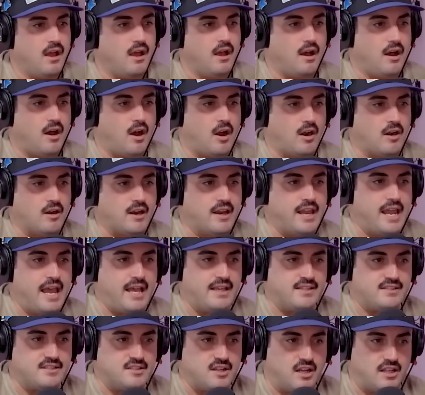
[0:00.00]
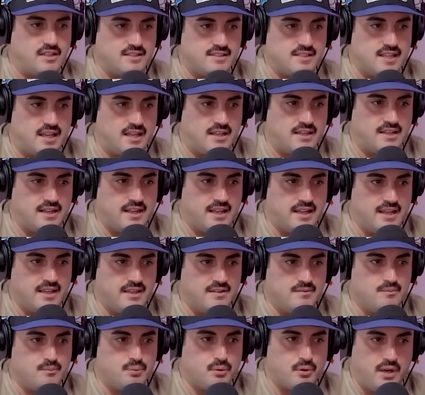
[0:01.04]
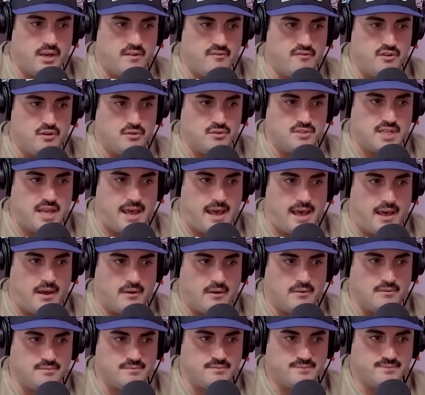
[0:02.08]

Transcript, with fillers: our guest on Sunday, yes. Preview Town